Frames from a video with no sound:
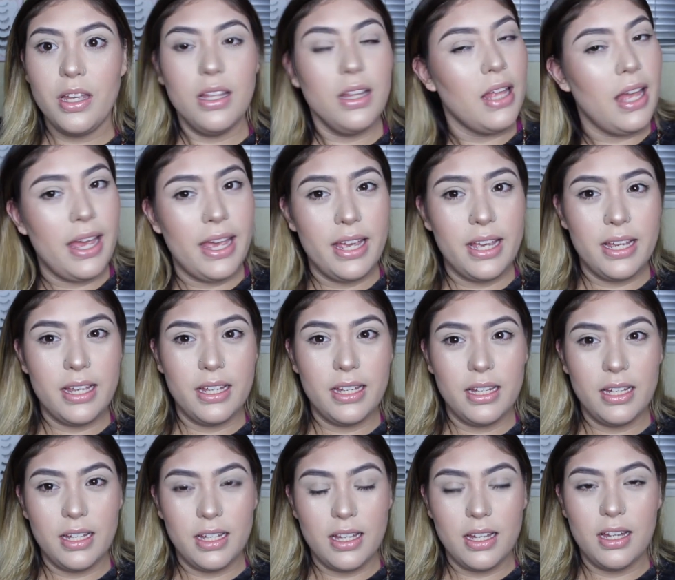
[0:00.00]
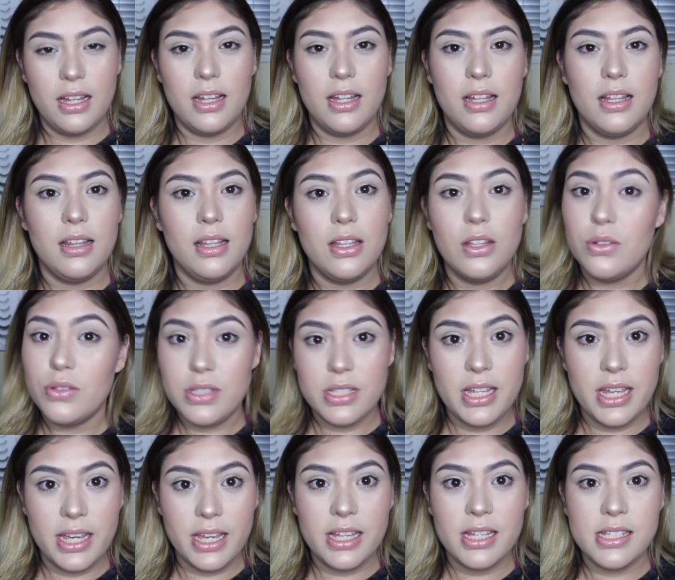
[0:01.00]
like little
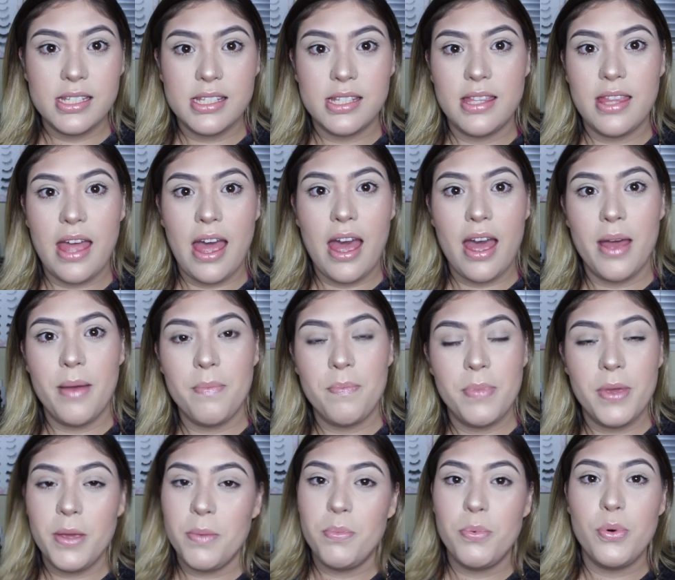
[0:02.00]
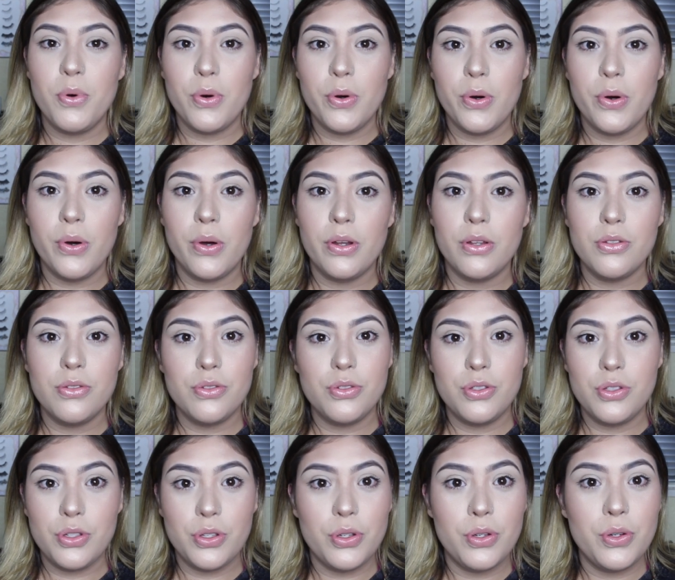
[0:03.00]
tics that people
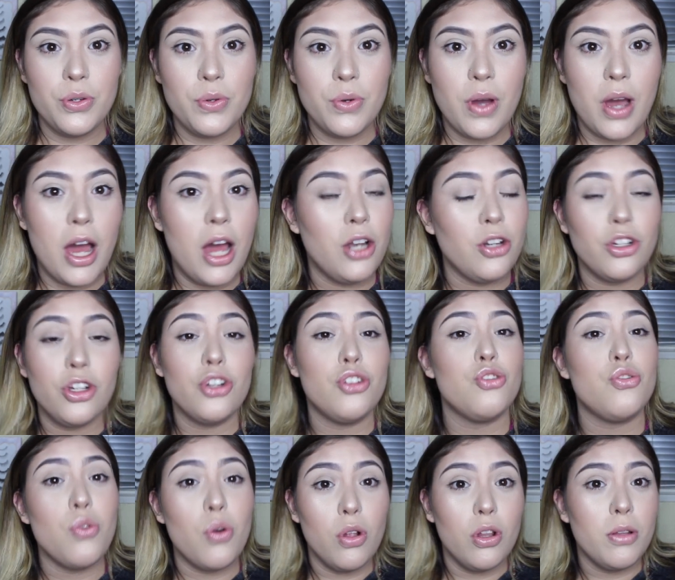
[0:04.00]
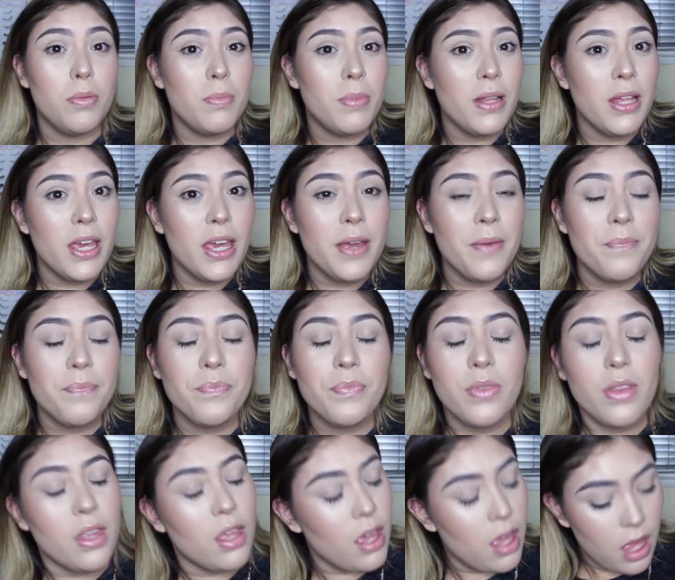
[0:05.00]
do uncontrollably.
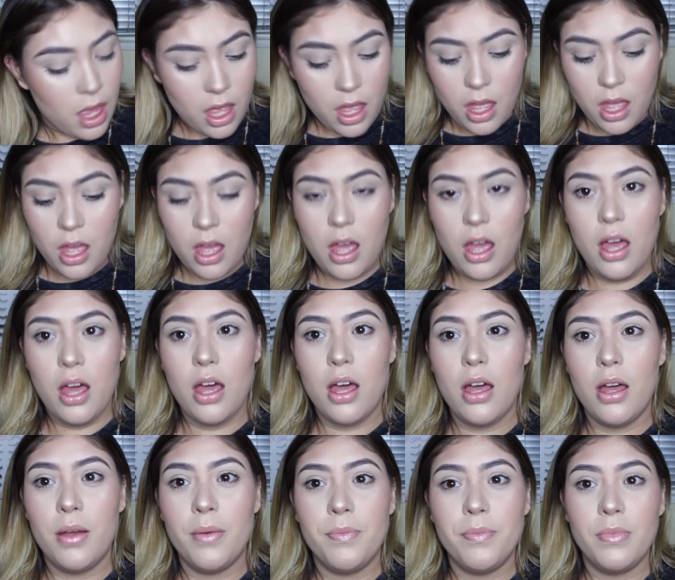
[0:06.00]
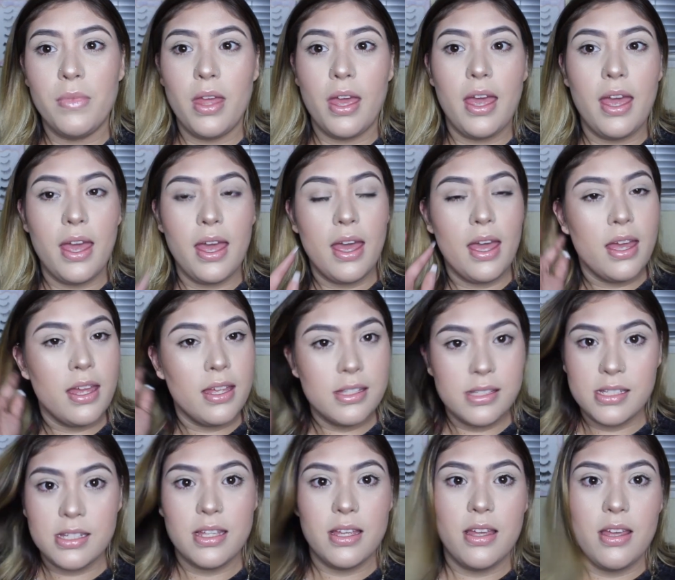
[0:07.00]

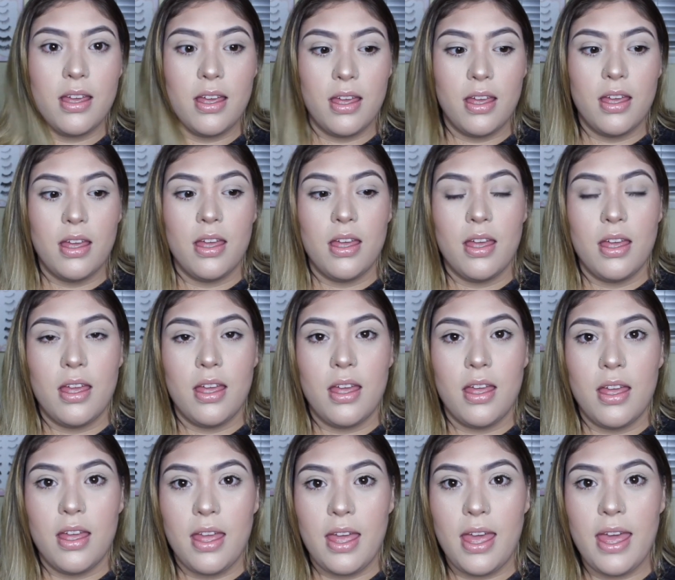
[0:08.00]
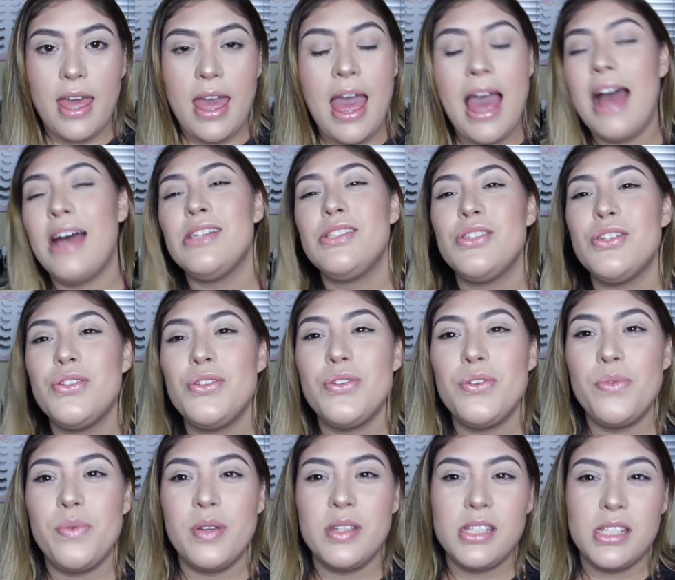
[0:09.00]
And it has to
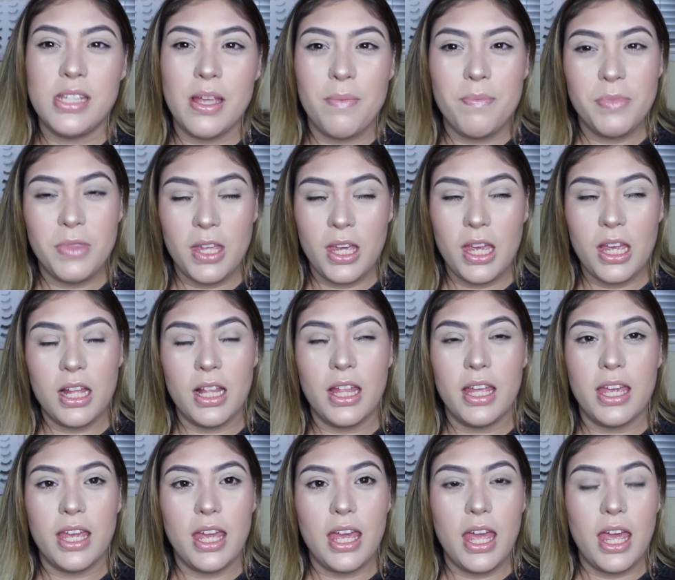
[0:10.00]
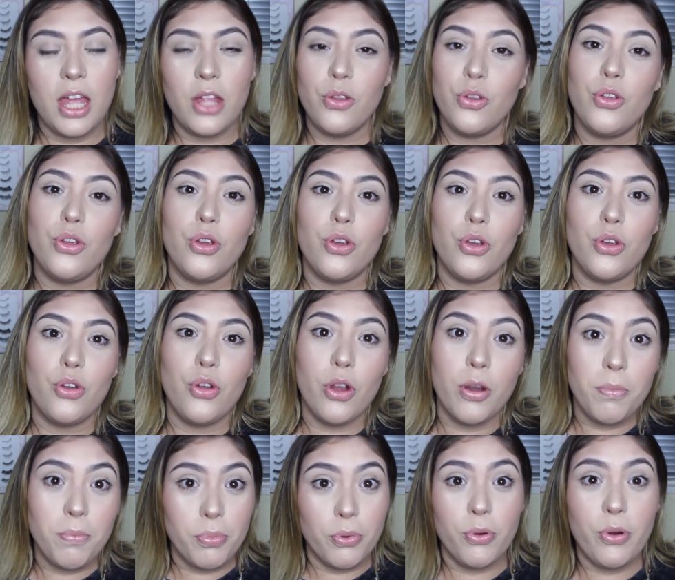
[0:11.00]
do with something like in
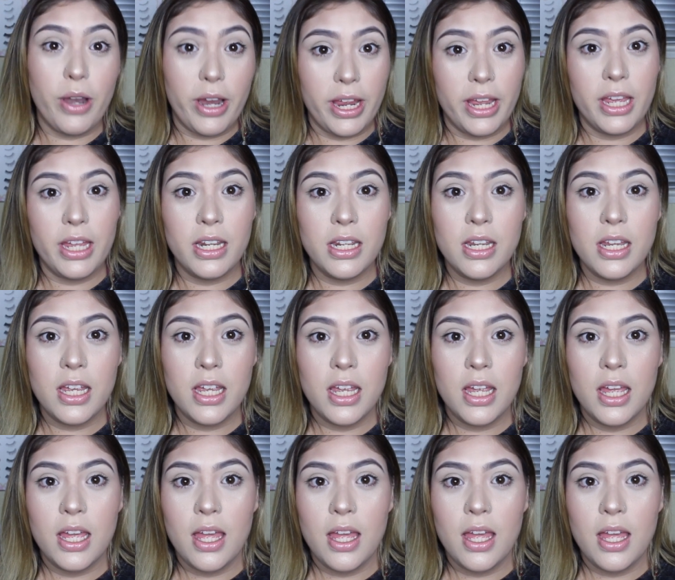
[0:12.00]
your brain